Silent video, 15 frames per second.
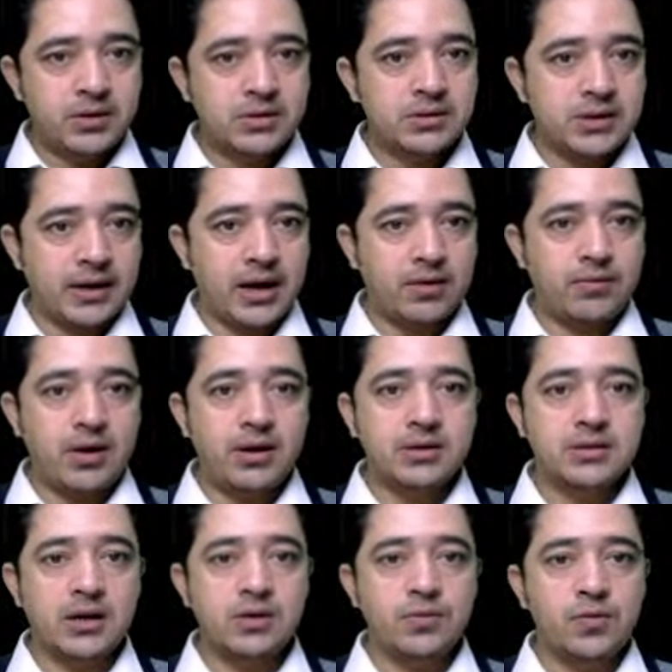Second one is
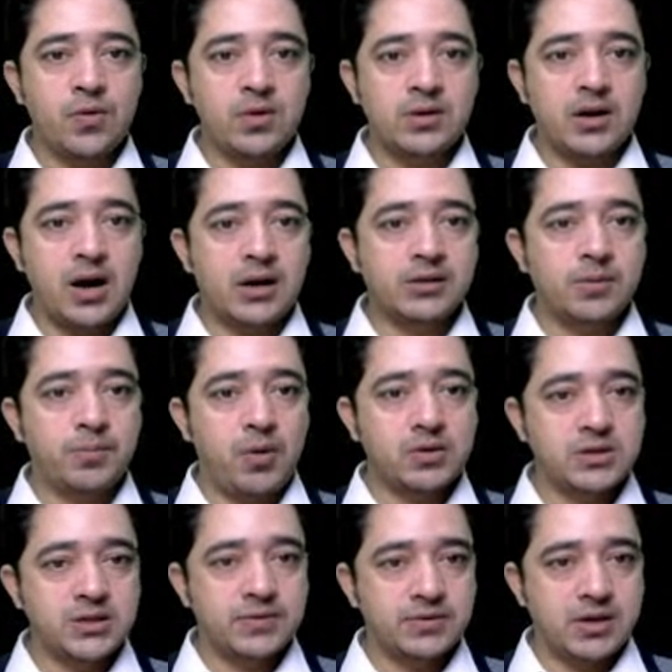that, what are the
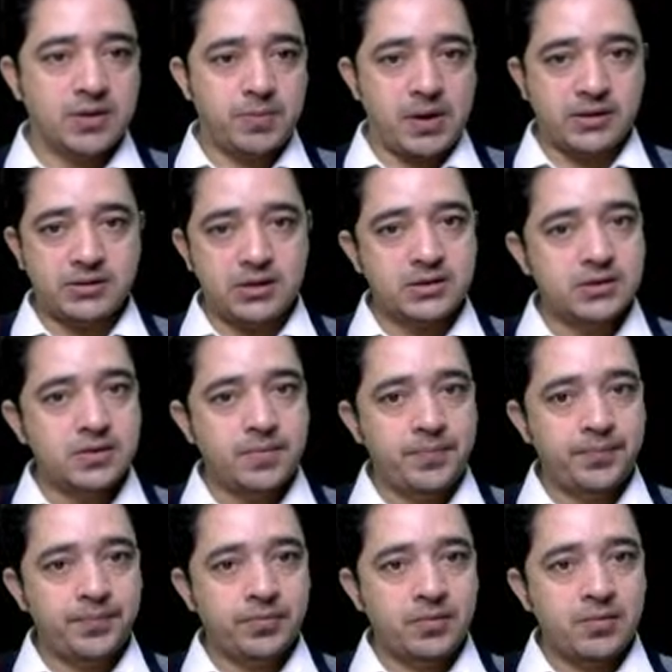positive surprises,
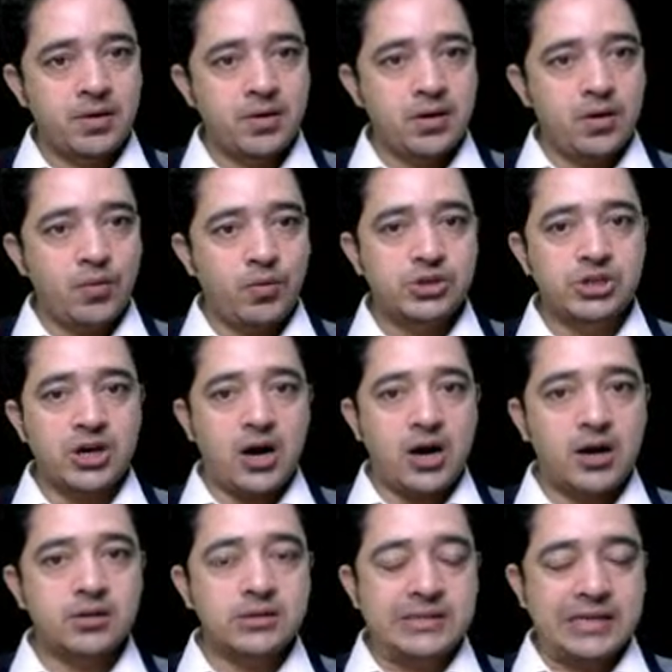which
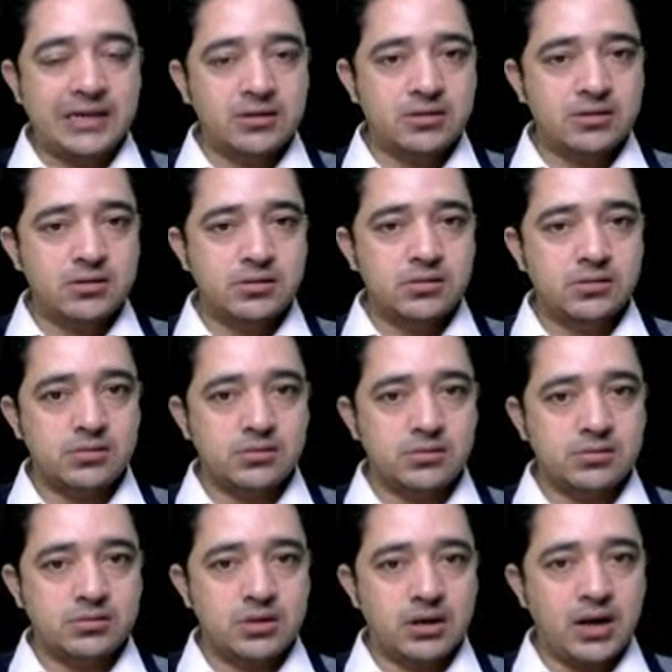are the sectors
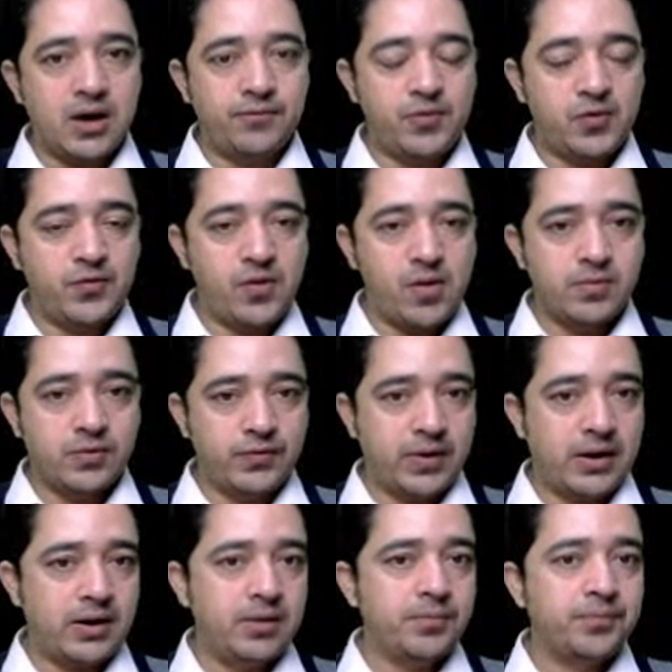that have performed
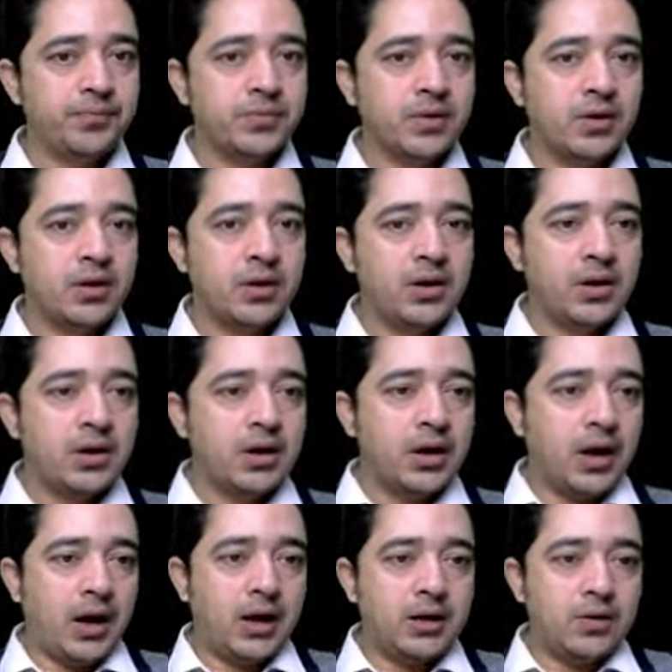well,
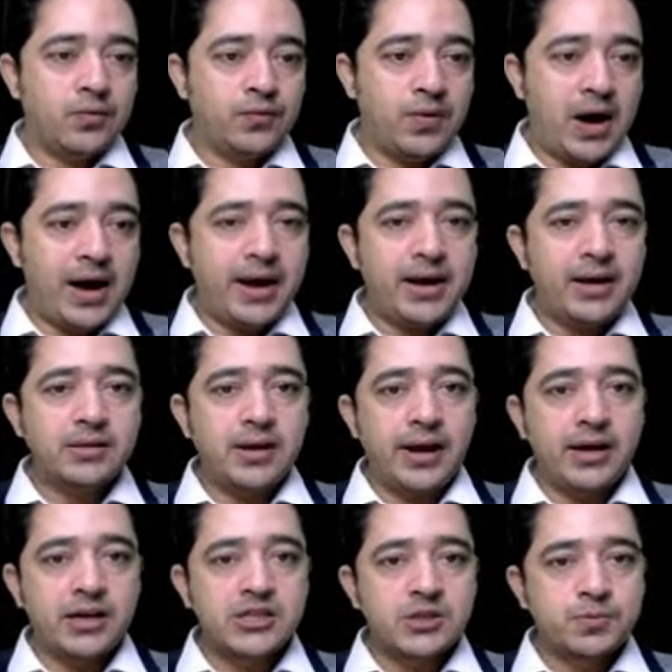and why the
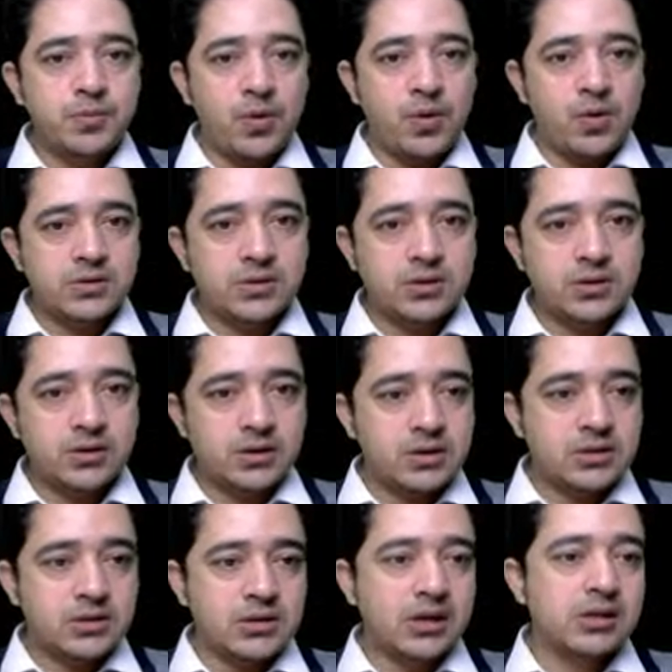export is
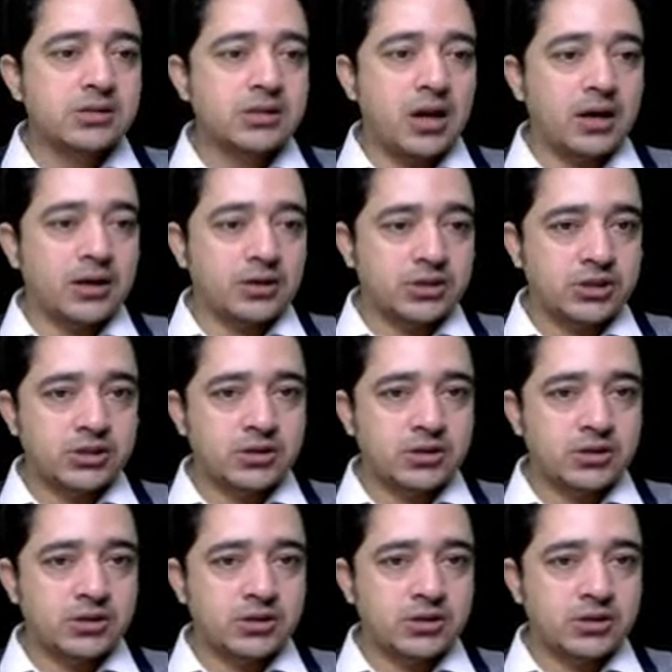still sluggish,